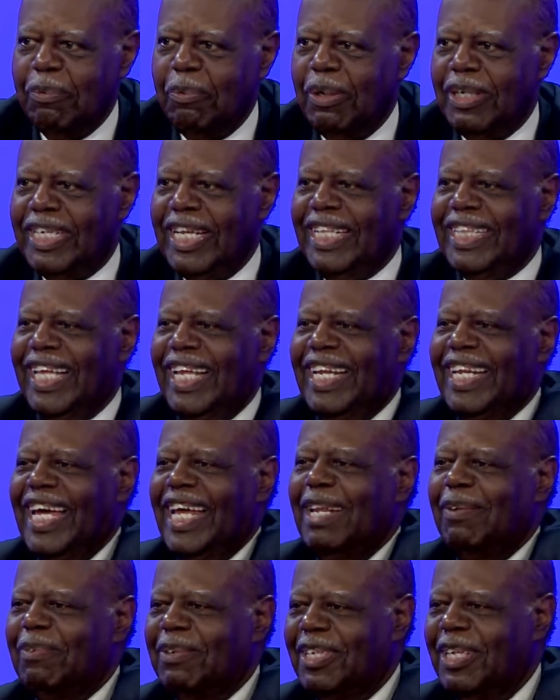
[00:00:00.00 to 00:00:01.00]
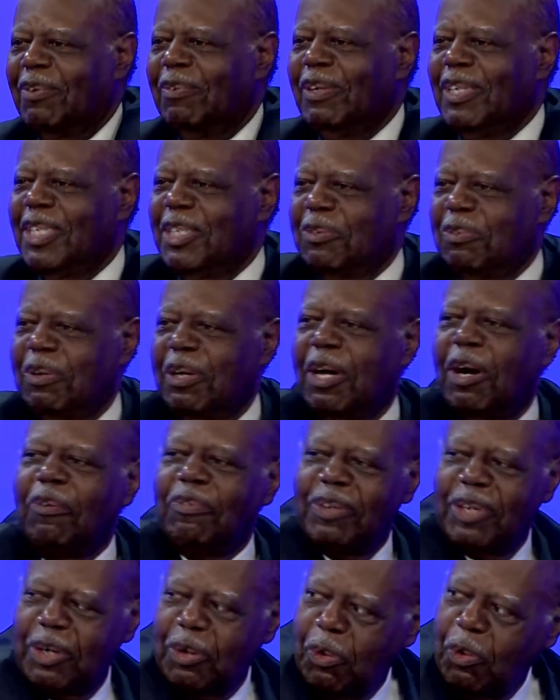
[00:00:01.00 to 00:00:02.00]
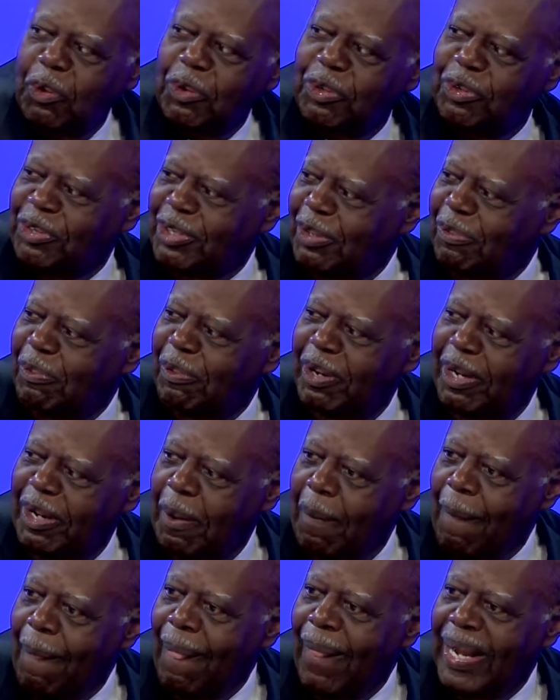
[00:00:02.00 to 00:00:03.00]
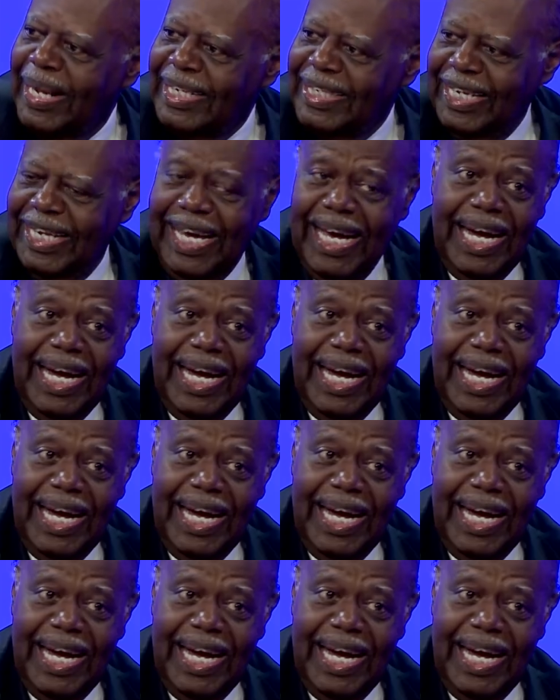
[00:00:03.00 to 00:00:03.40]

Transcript: and we take that 90%, and we just run off in a corner somewhere, say,